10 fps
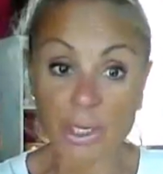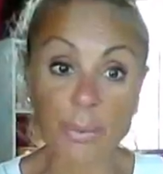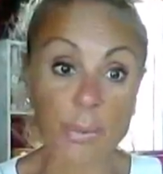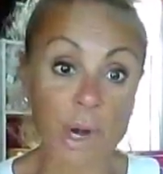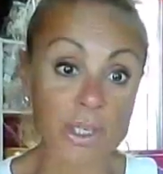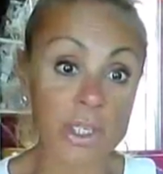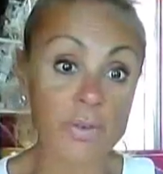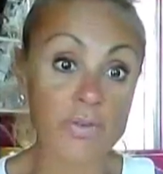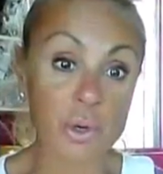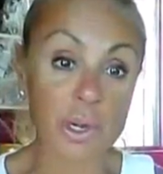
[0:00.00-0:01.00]
in the process
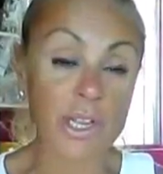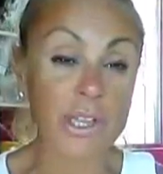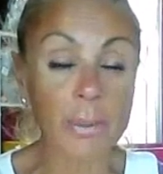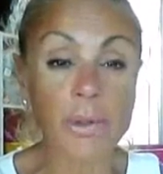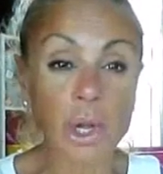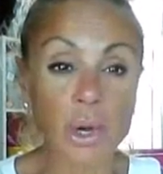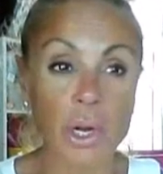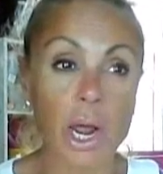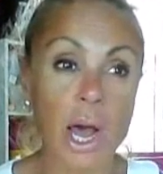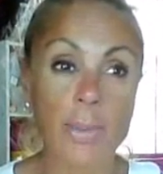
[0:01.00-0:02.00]
of doing. I think I'm going to go
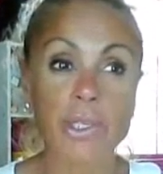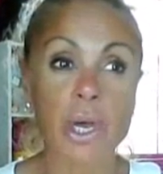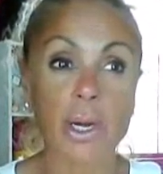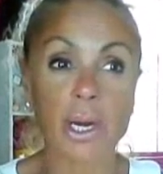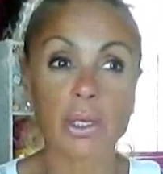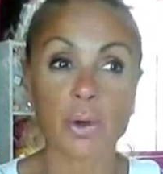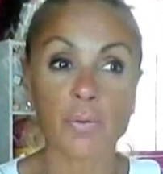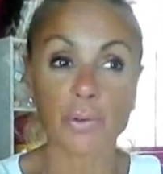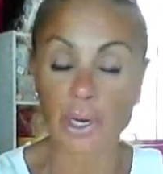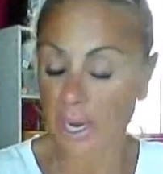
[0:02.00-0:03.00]
on Amazon and look
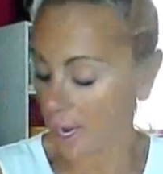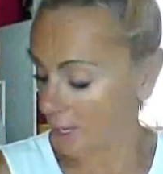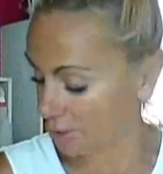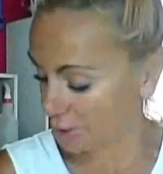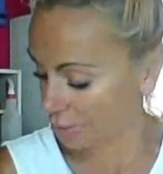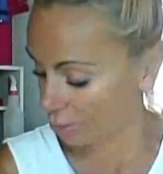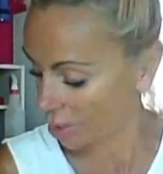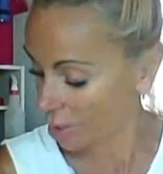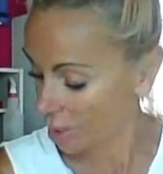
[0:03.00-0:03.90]
for a cat suit.